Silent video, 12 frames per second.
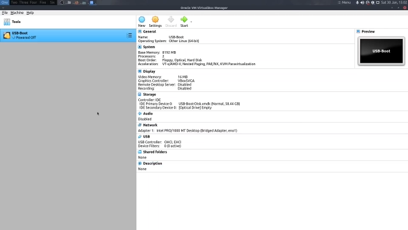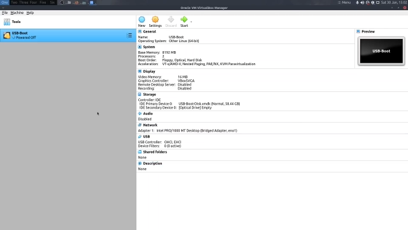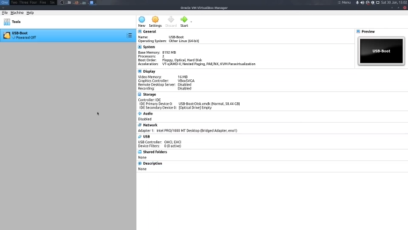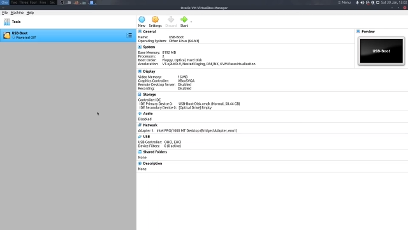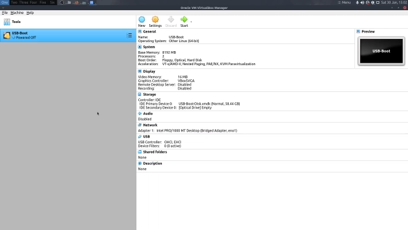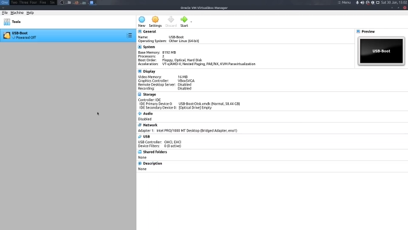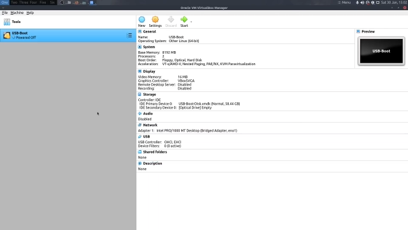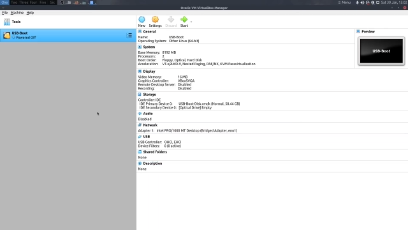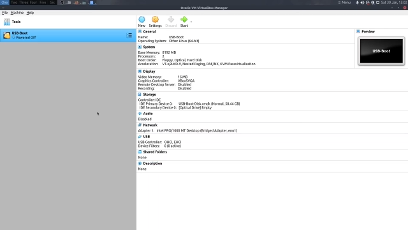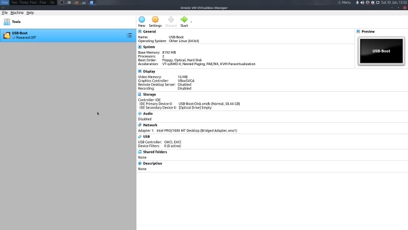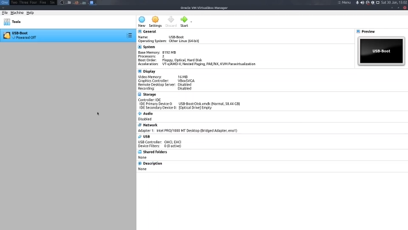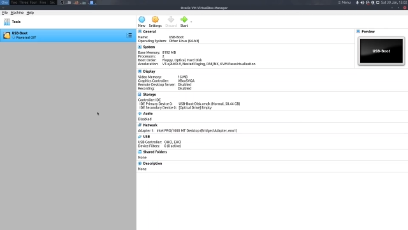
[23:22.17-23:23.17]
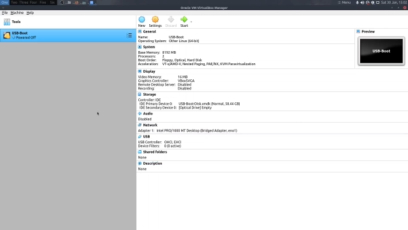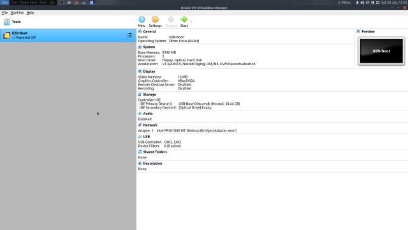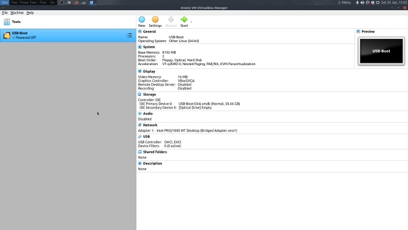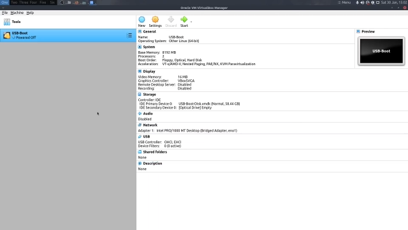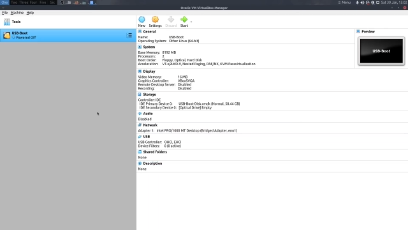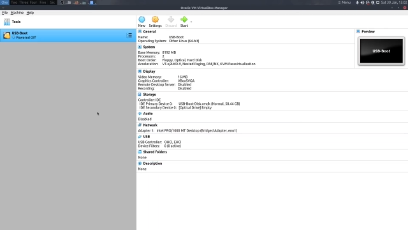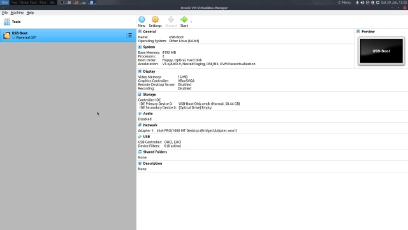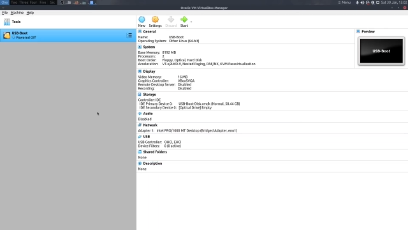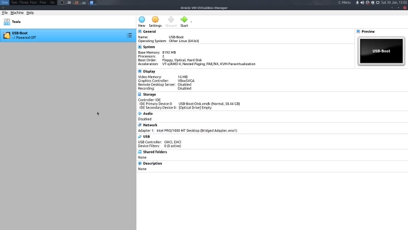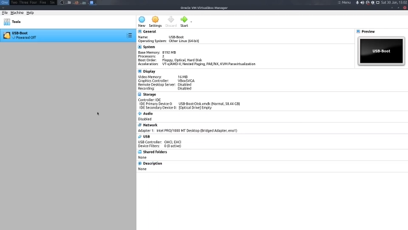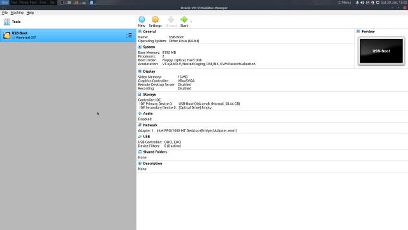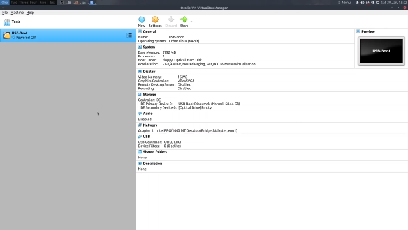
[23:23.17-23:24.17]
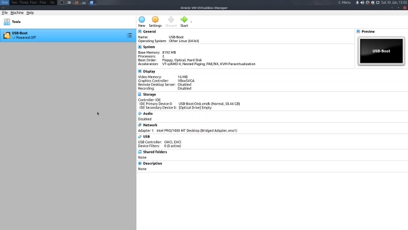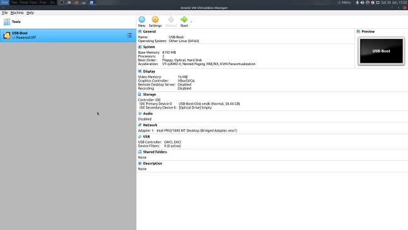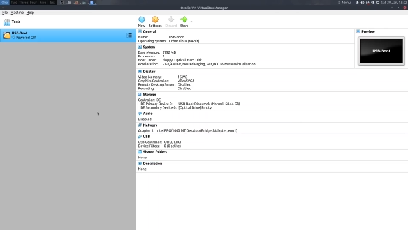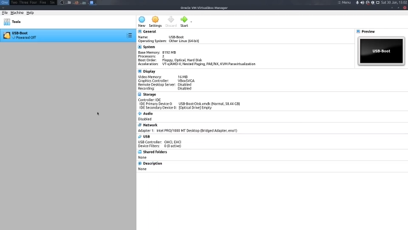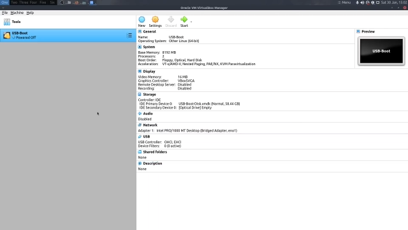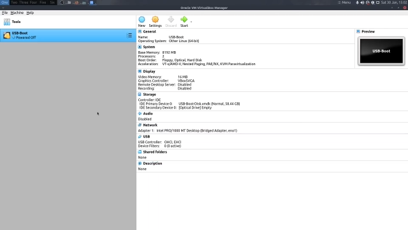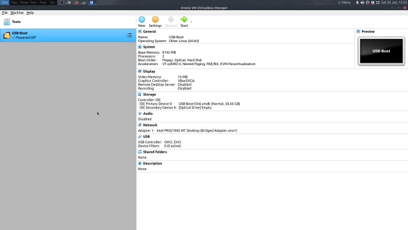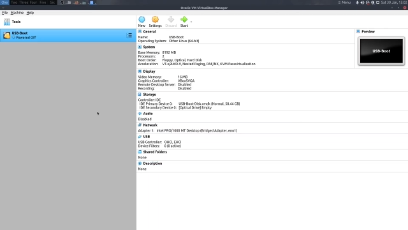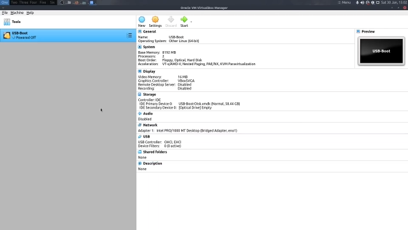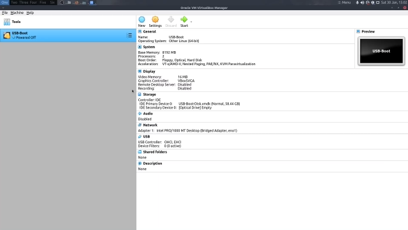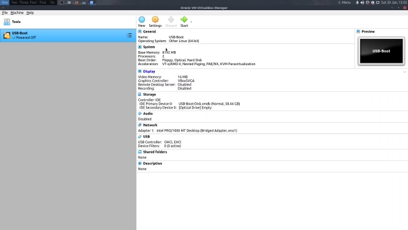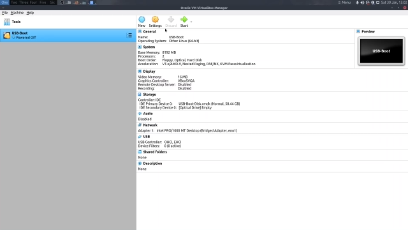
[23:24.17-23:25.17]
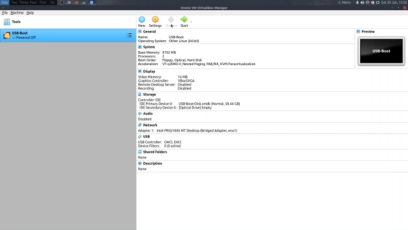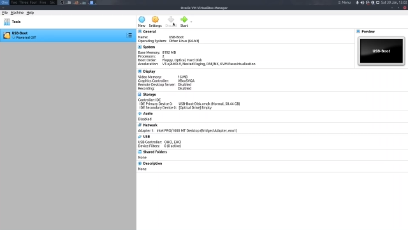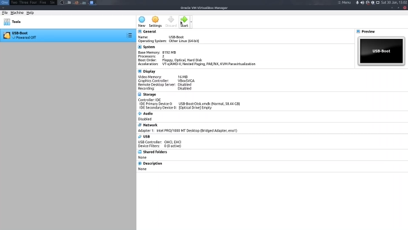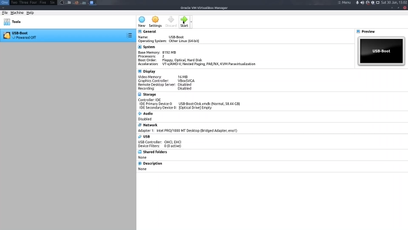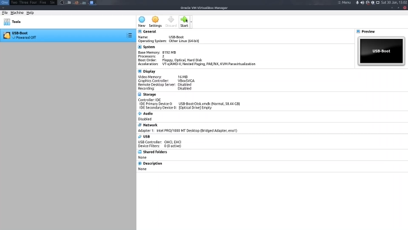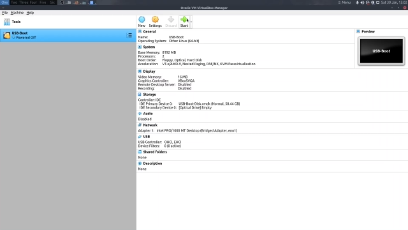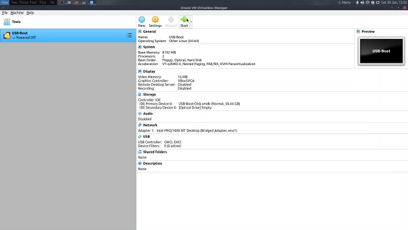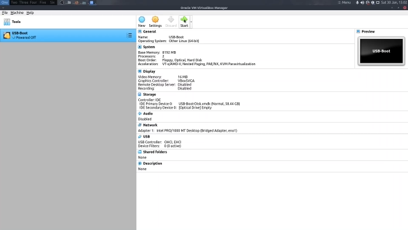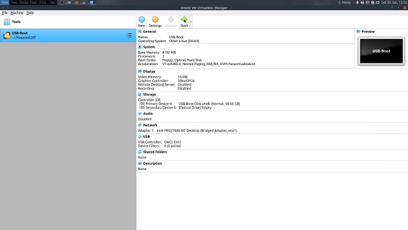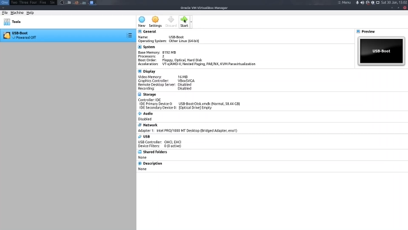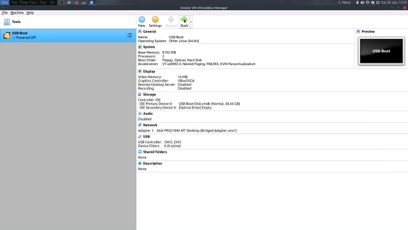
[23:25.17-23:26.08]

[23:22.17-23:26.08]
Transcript: [unreadable: no face in view]